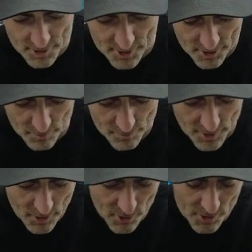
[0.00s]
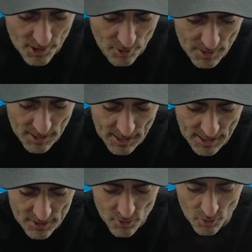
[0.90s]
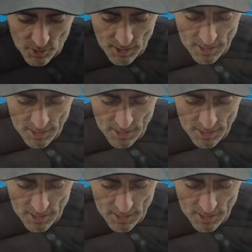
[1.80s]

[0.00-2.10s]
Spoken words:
on to the stuff that you're soaking in your